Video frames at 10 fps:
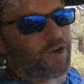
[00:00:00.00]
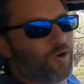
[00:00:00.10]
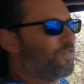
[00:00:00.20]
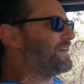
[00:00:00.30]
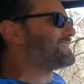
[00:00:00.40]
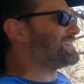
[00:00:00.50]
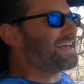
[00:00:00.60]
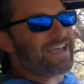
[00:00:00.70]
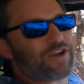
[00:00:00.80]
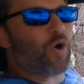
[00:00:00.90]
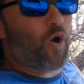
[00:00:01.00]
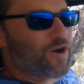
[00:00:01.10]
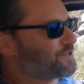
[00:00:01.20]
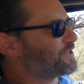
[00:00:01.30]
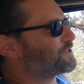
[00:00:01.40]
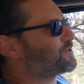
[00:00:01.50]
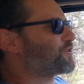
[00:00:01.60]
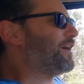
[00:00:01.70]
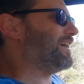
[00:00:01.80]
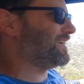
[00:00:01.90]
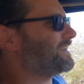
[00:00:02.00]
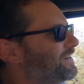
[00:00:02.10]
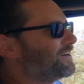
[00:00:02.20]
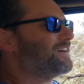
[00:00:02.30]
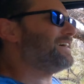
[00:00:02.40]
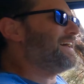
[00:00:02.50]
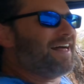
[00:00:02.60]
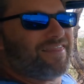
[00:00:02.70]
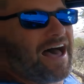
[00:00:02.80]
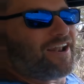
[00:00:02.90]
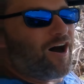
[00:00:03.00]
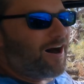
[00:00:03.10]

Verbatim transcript: So this is a gorgeous trail here that